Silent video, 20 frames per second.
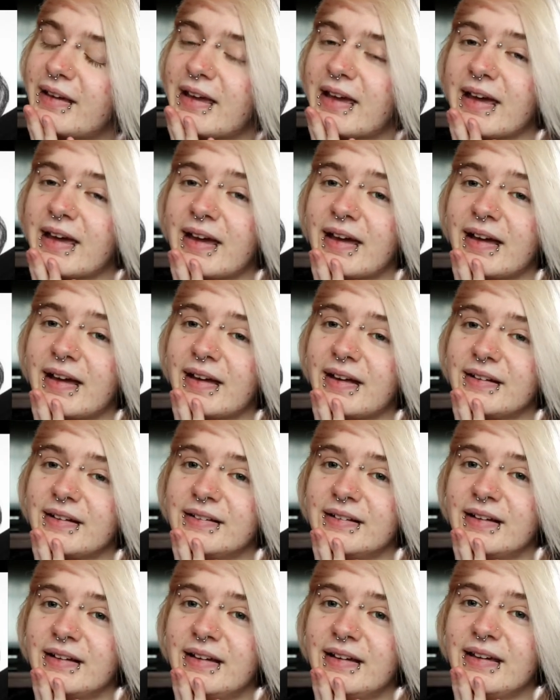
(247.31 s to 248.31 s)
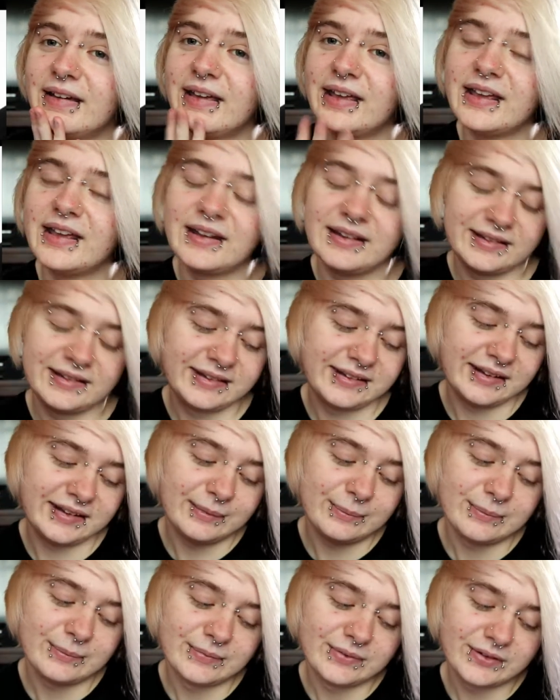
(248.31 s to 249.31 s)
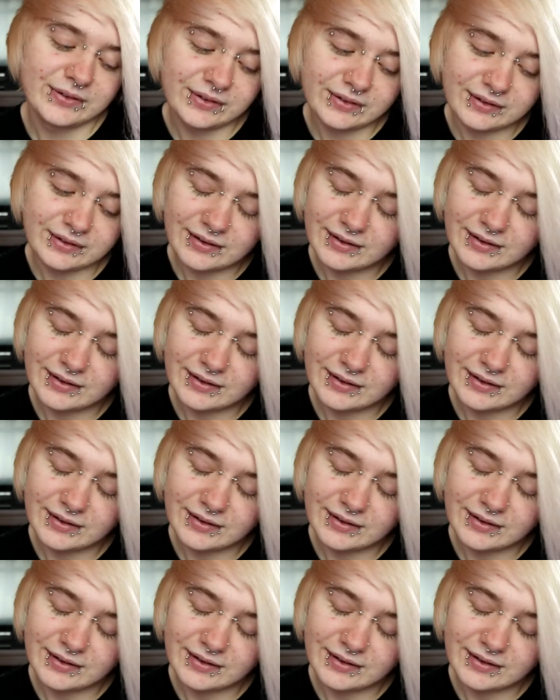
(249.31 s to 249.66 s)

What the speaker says: and it seems